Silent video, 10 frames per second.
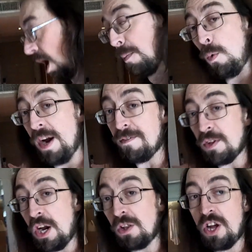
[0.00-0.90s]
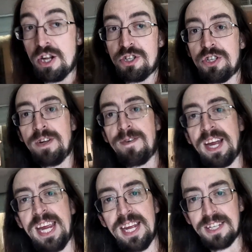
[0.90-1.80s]
I'm gonna wait for their lunch, and if
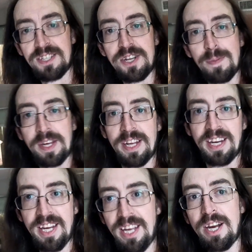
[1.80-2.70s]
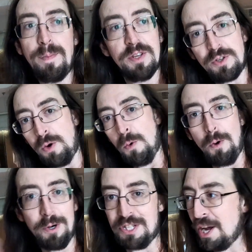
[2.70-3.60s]
I can't stomach it again, I'm just gonna
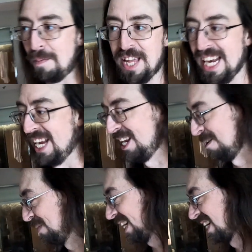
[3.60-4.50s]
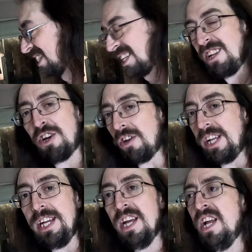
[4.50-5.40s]
order something because
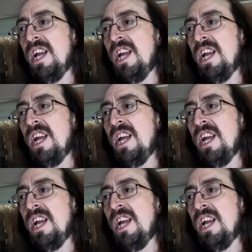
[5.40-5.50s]
literally